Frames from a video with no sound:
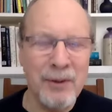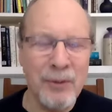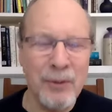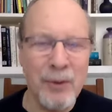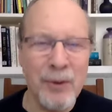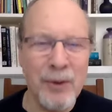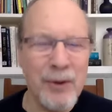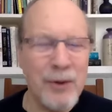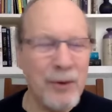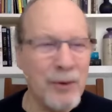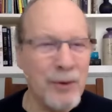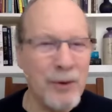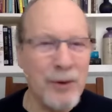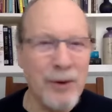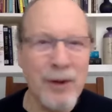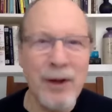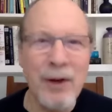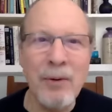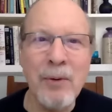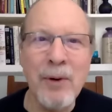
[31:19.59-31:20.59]
with your
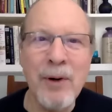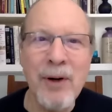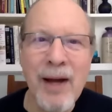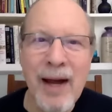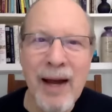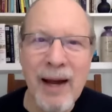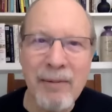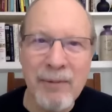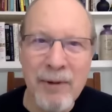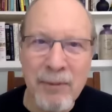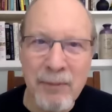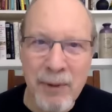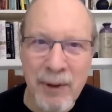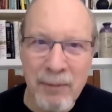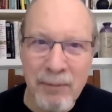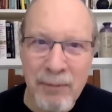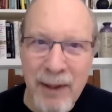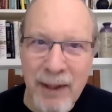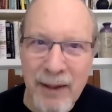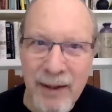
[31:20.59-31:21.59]
lower
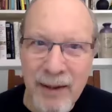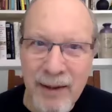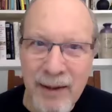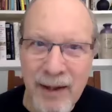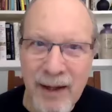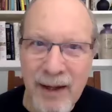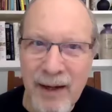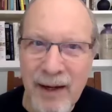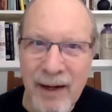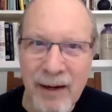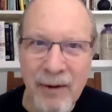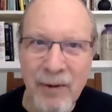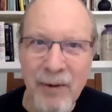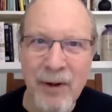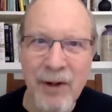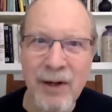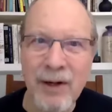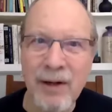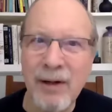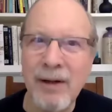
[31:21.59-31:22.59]
abdomen, meaning the
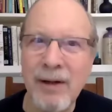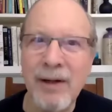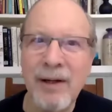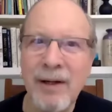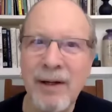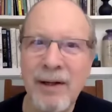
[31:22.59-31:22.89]
area